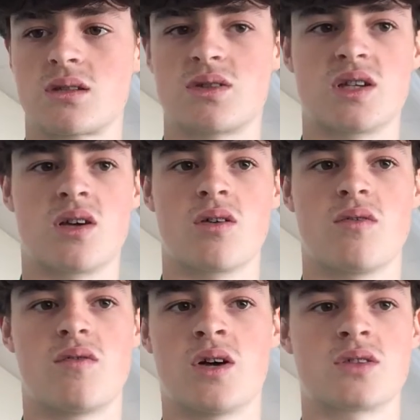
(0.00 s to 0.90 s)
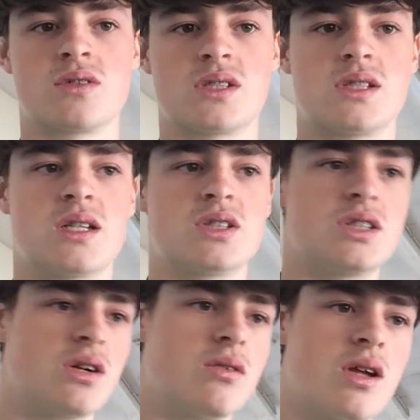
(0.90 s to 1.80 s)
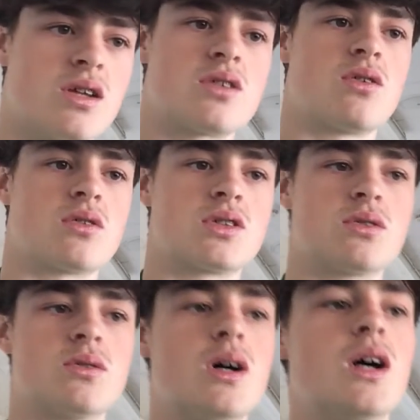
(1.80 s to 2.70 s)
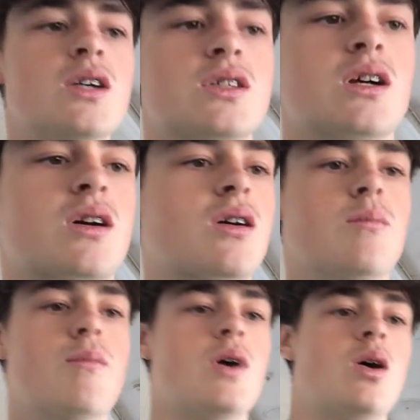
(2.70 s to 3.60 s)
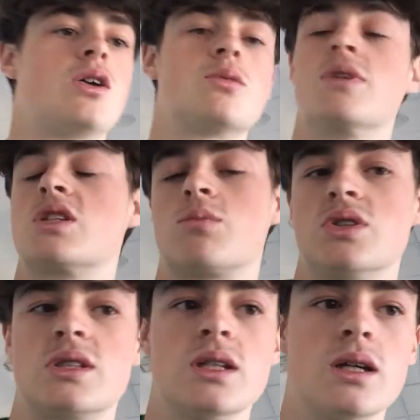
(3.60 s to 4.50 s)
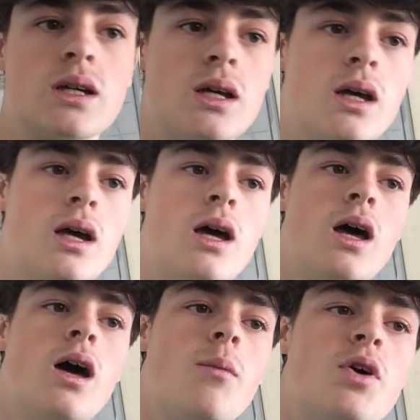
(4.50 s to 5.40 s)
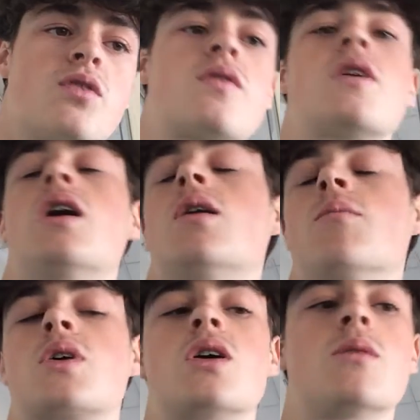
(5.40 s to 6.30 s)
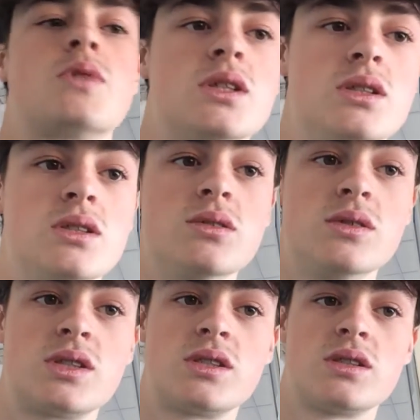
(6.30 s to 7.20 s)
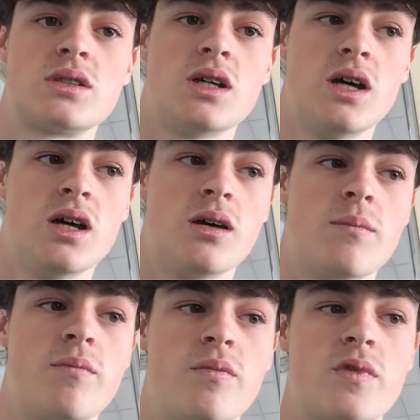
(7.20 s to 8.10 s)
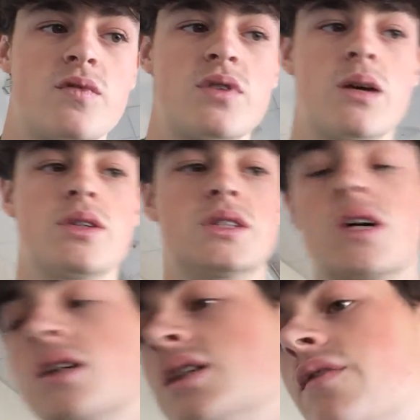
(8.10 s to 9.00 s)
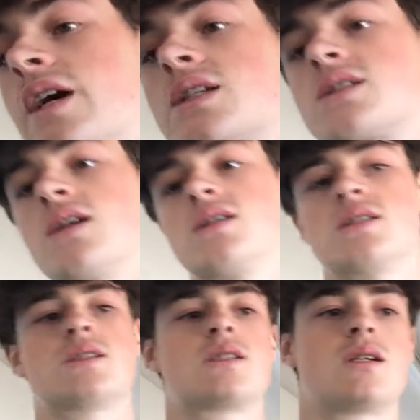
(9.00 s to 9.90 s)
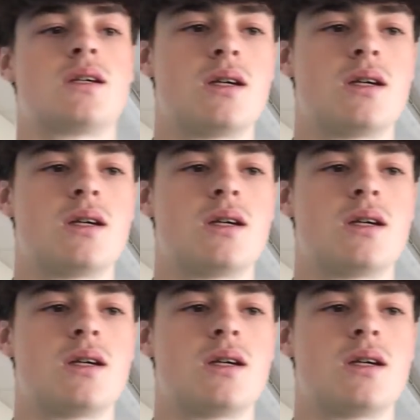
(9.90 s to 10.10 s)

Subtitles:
because they're fast releasing energy, don't last long. So it's like a 100-meter sprinter. Both carbs are used throughout the entirety of exercises.